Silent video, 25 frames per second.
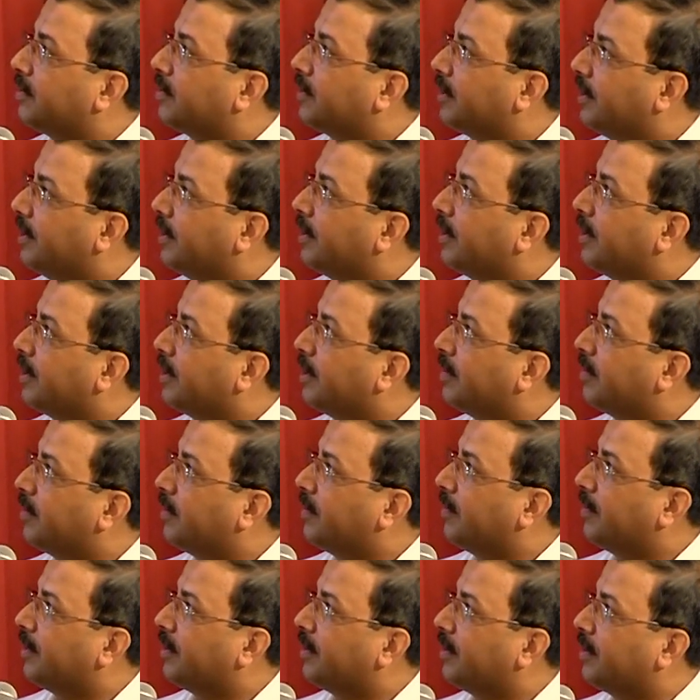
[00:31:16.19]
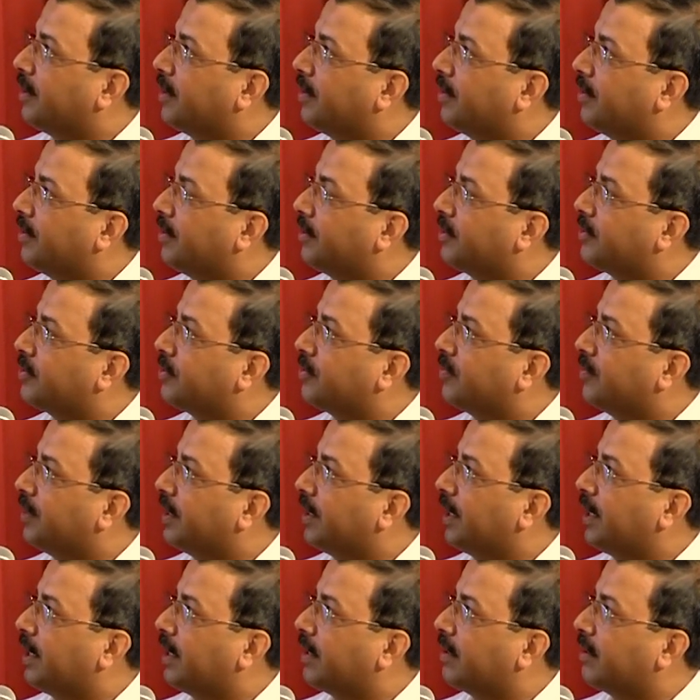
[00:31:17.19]
clearly above 100, or it should be
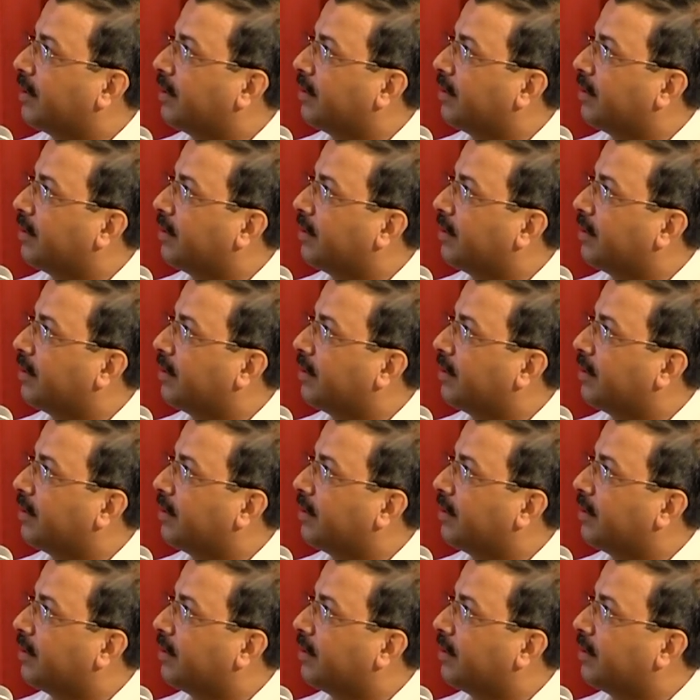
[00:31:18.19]
at